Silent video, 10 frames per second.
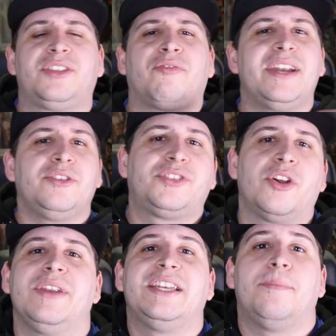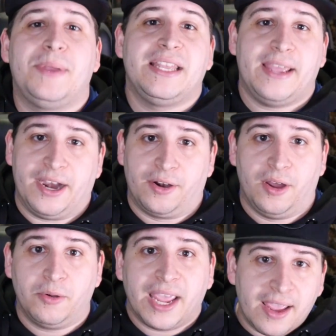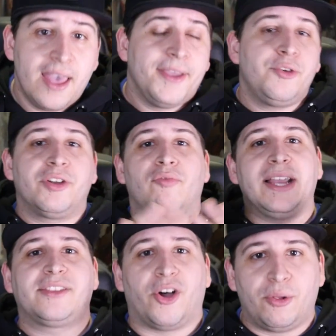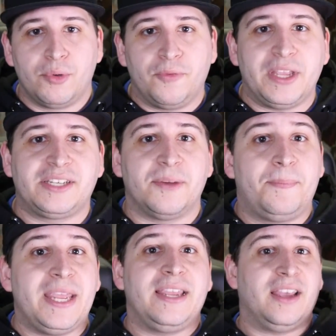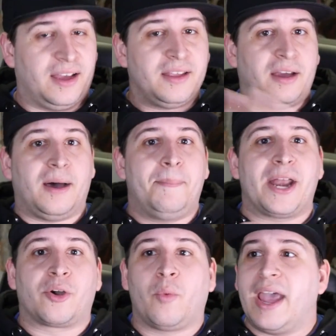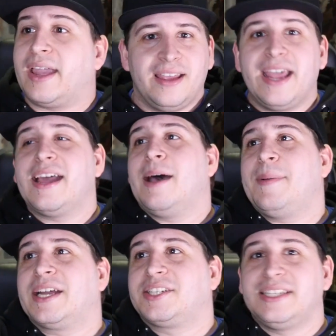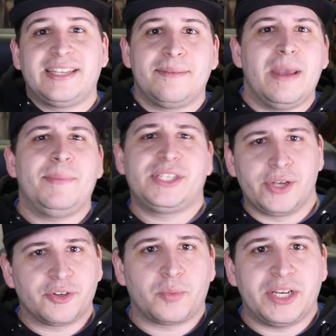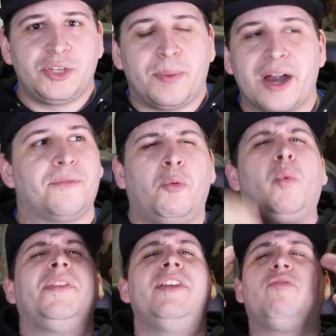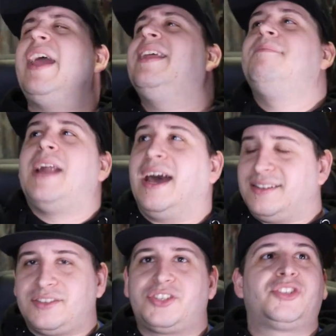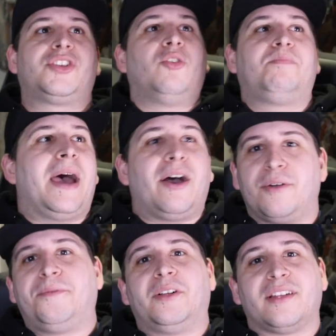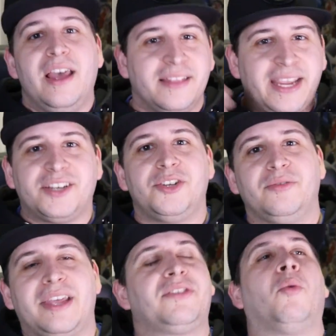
The red dudes don't need to be there, okay? You could write the whole movie to be a better way. Ada Hop actually said maybe Snoke's way too powerful. Well, then write him not so powerful. They could do that. The